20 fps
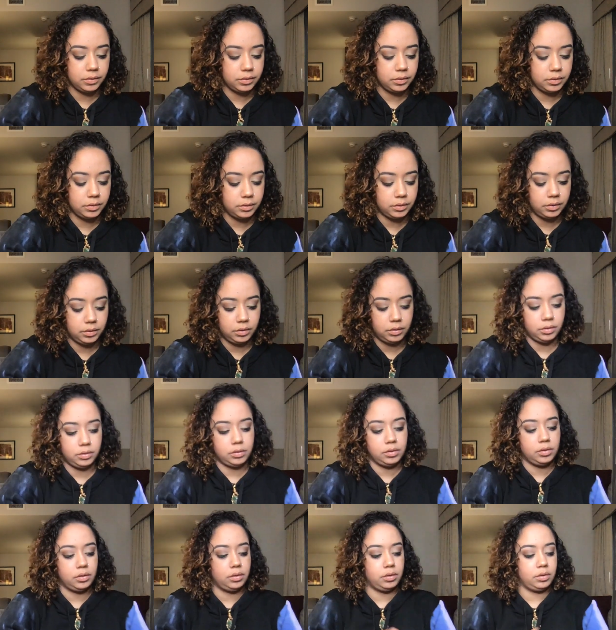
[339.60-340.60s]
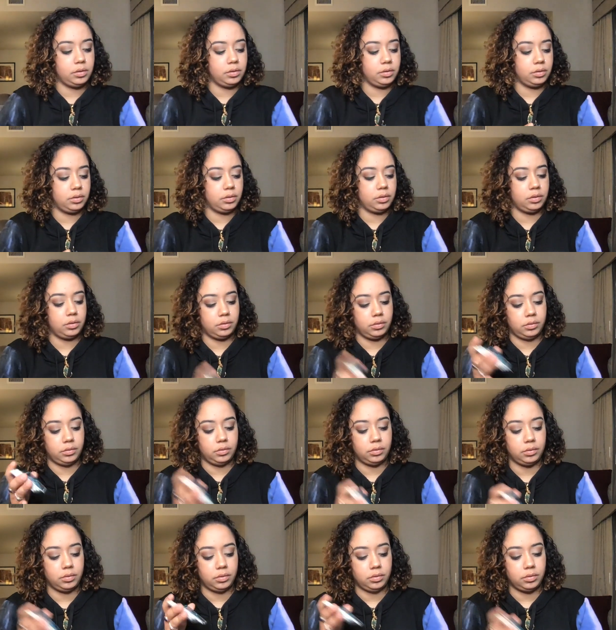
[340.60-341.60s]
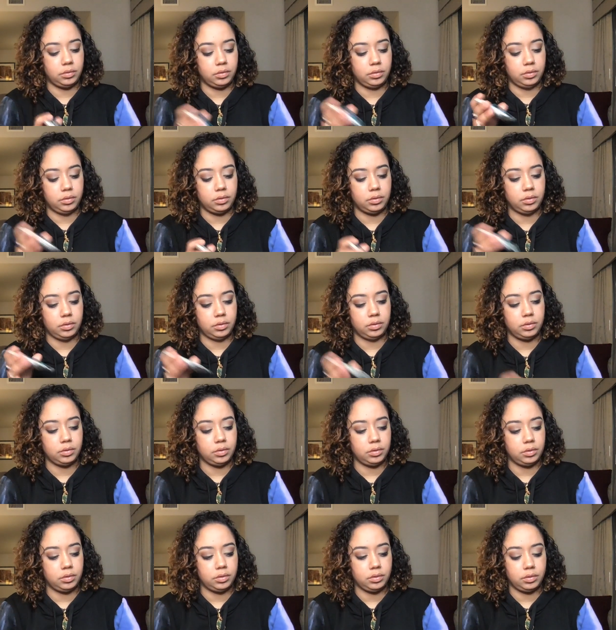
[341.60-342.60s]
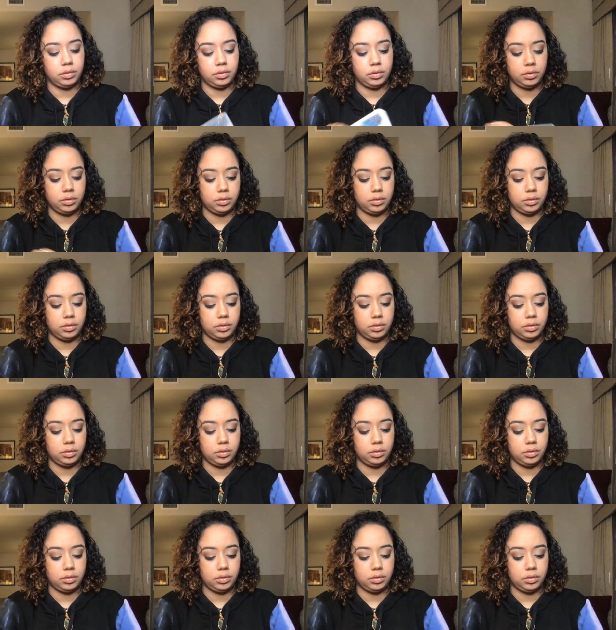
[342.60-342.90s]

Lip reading: (silence)